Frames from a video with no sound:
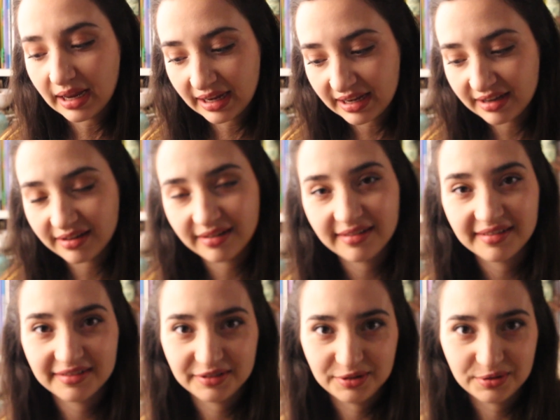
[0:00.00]
in
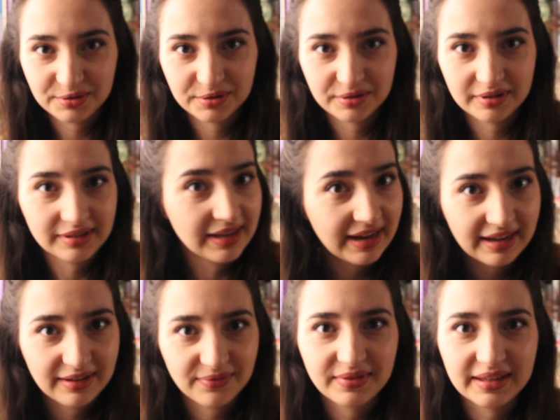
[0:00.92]
your
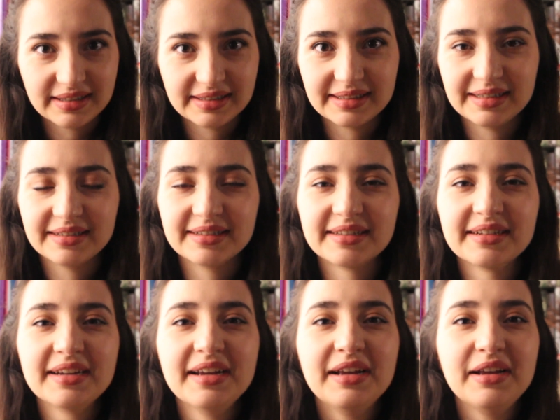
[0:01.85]
life this year.